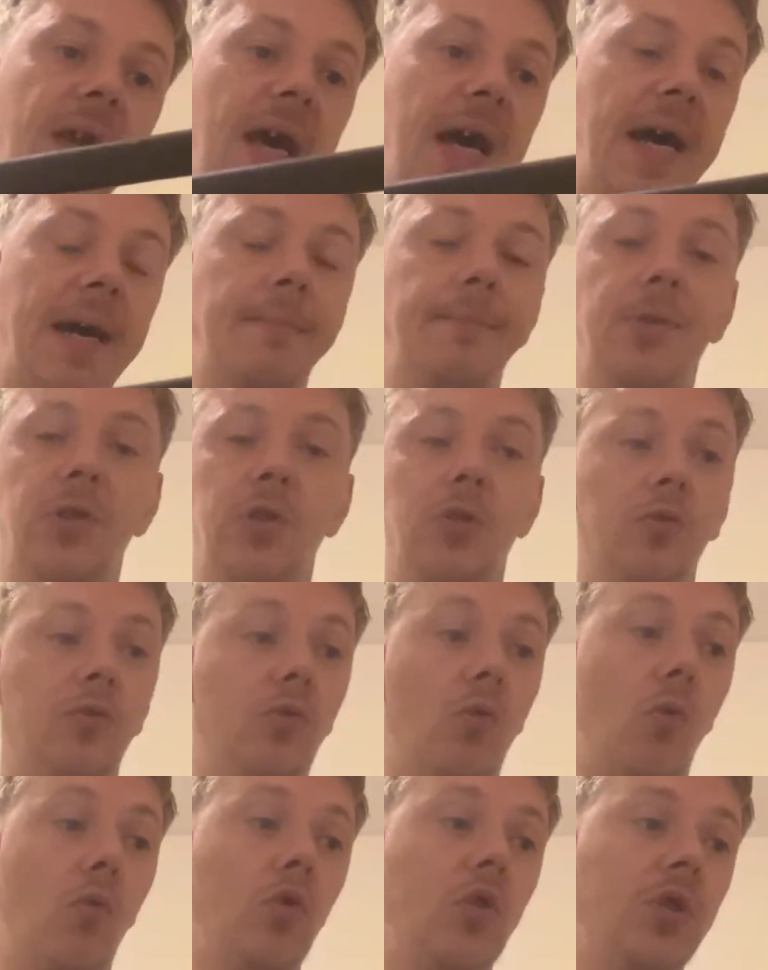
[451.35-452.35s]
Absolute
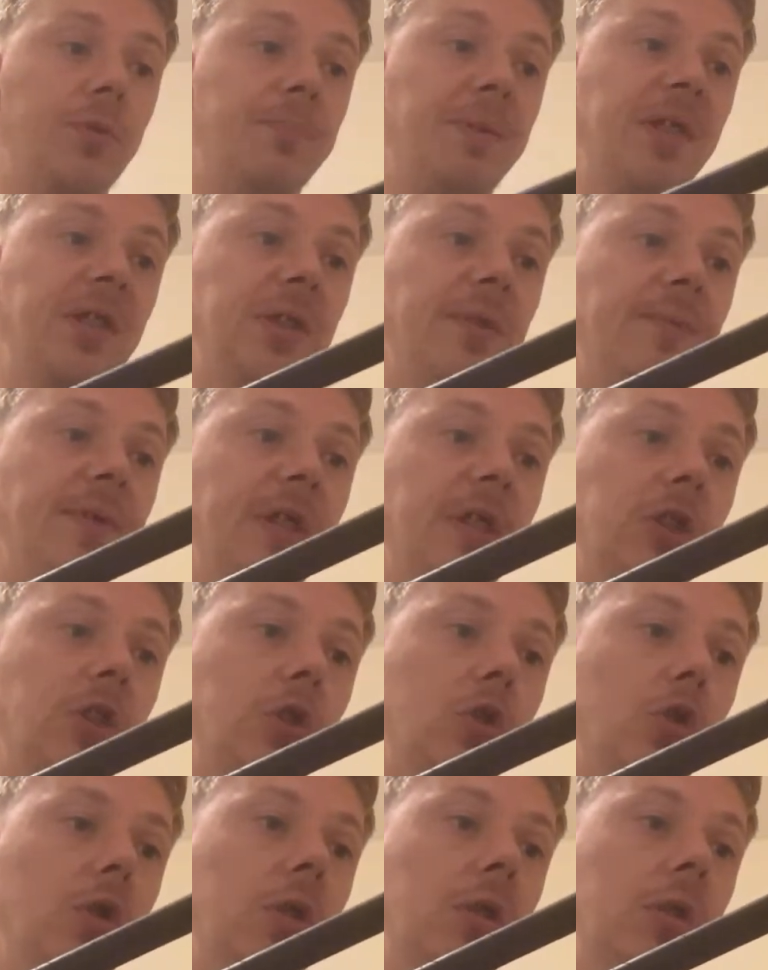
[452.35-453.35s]
gorgeous piece of
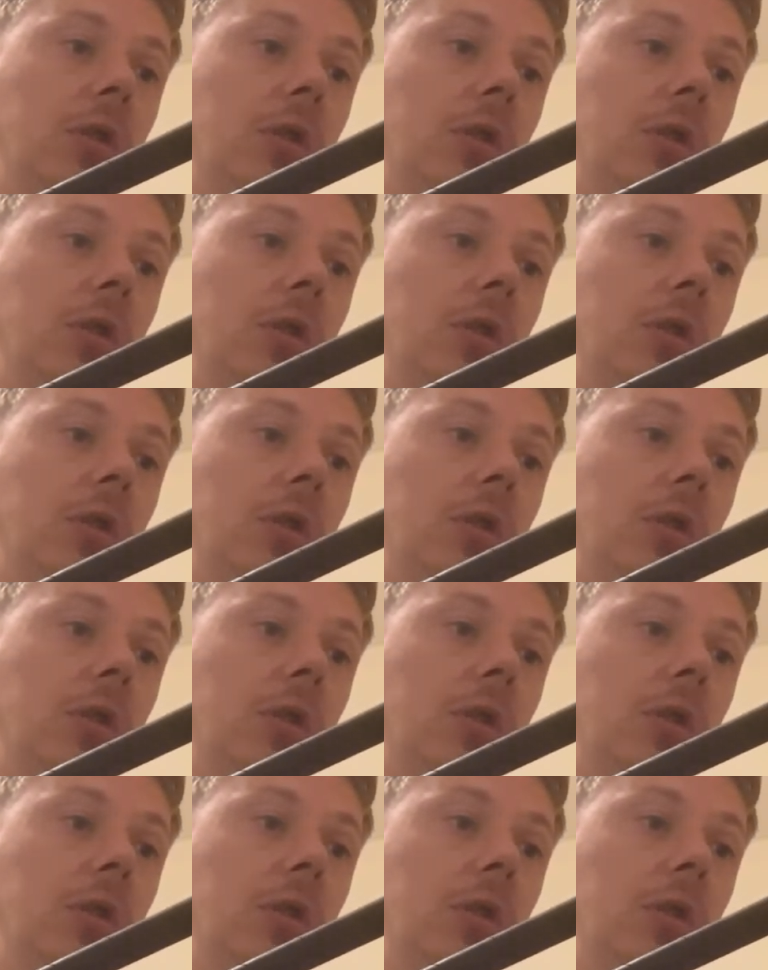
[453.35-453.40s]
history.